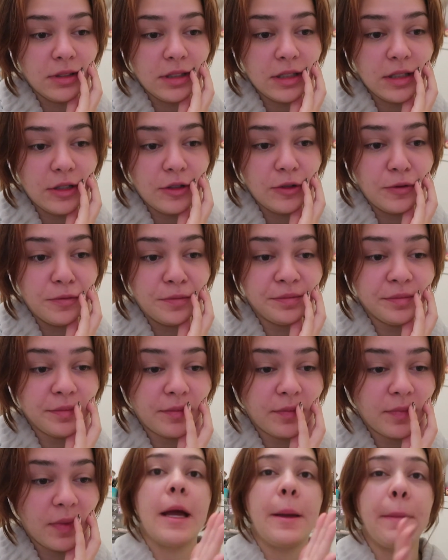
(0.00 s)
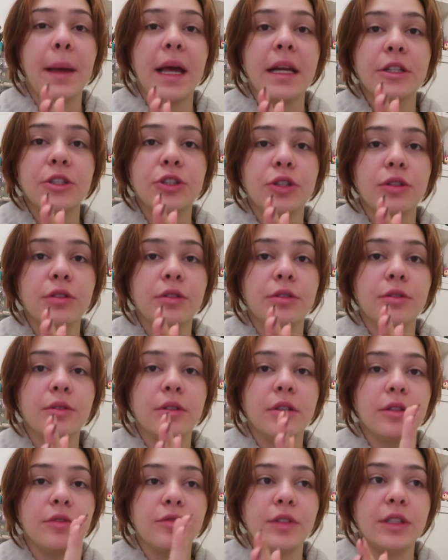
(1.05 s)
So I managed to
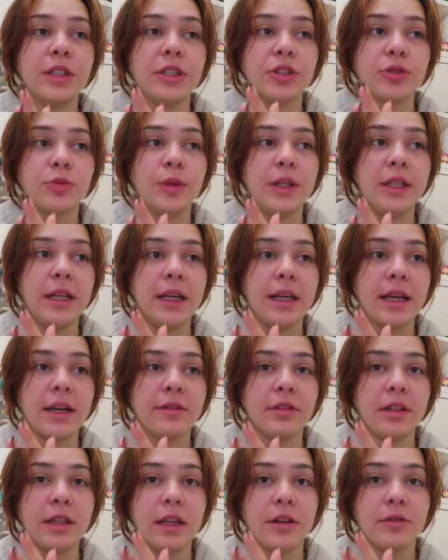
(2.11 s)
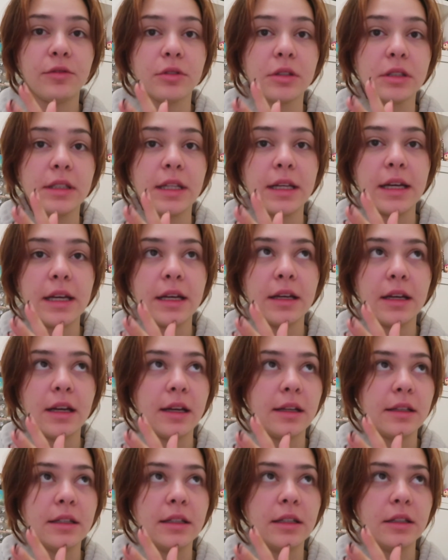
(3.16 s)
uh, finish reading everything for today.
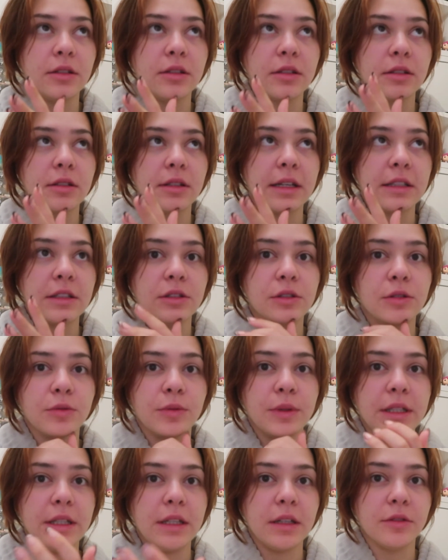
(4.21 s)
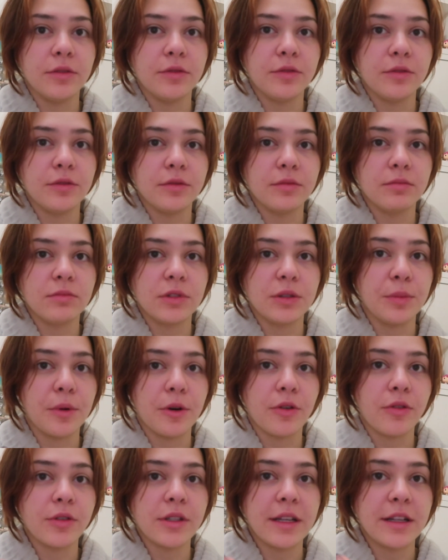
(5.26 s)
I didn't get to the reading of
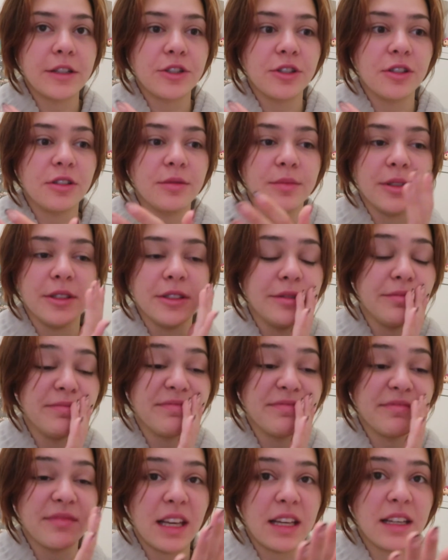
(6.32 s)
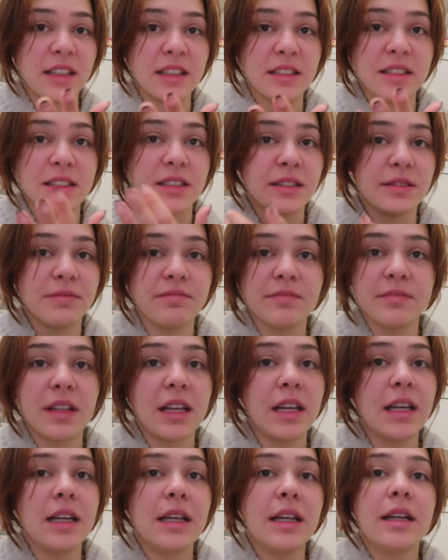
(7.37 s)
tomorrow's lecture, but I guess
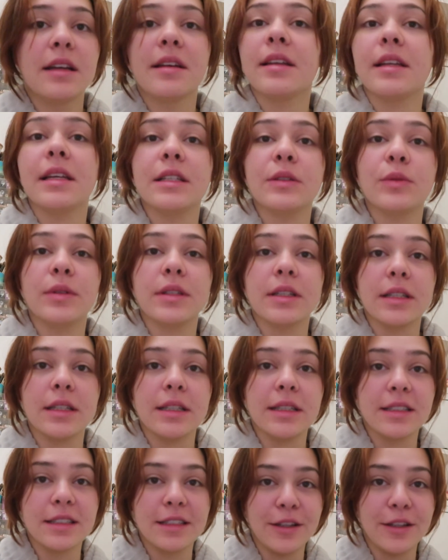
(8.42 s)
it is what it is.